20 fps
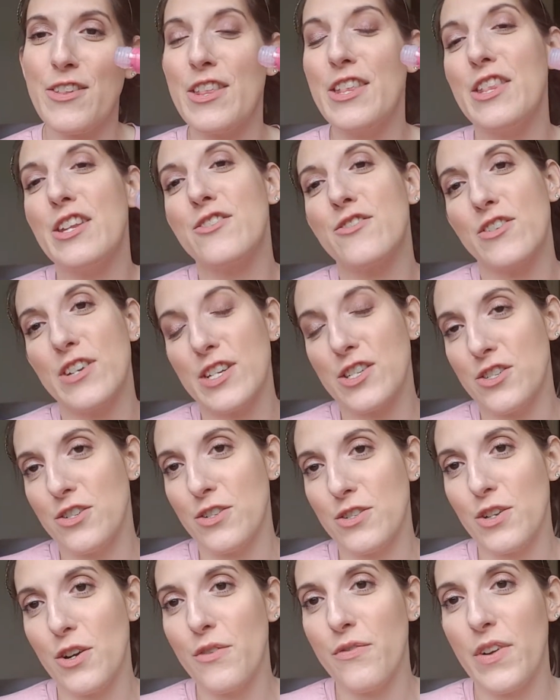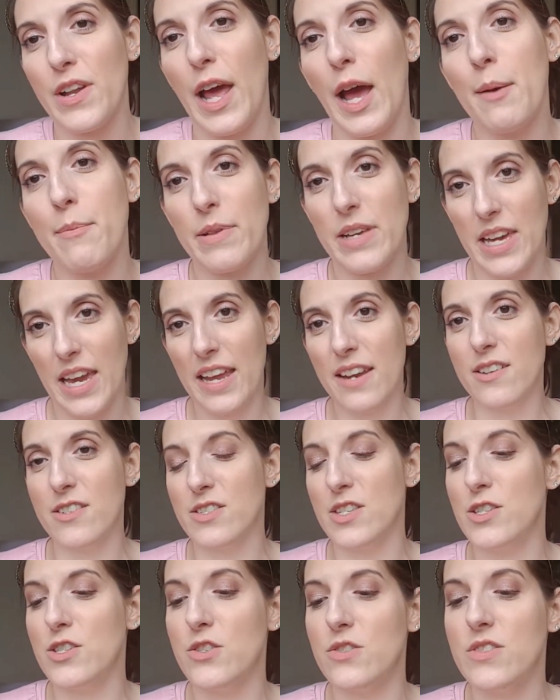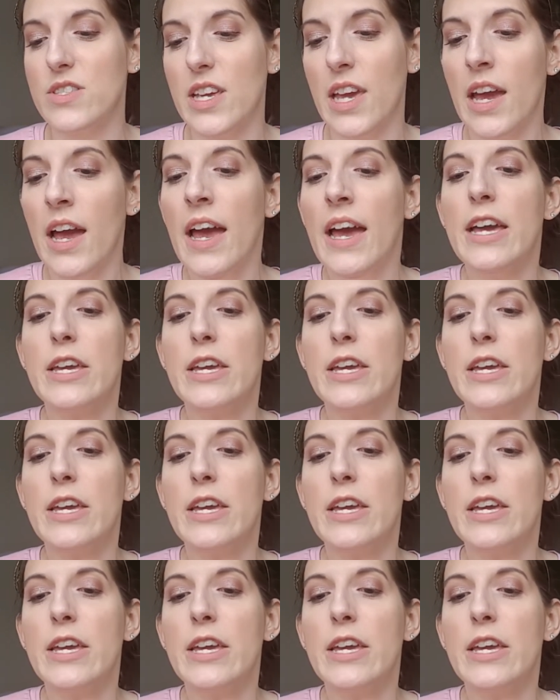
than the traditional doe foot applicators that you see.